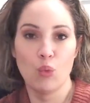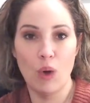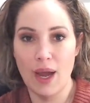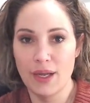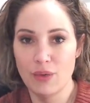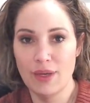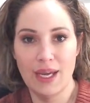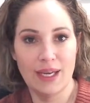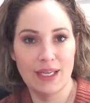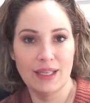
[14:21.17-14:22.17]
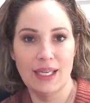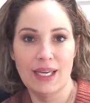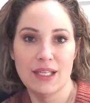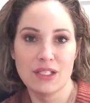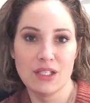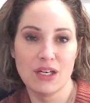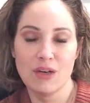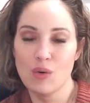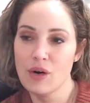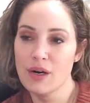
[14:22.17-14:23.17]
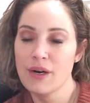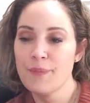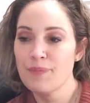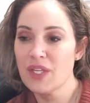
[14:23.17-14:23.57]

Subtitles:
why you can't get the answer, or,